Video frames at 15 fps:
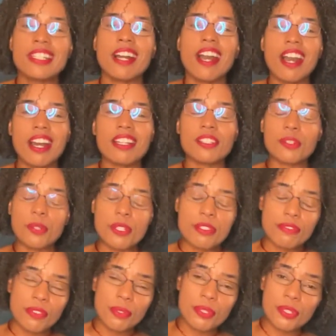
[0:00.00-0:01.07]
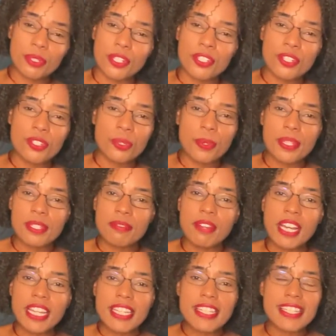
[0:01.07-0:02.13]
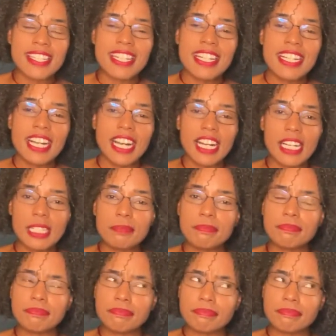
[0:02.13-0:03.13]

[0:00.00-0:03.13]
Uh, and, of course, viewer discretion is always advised. Um,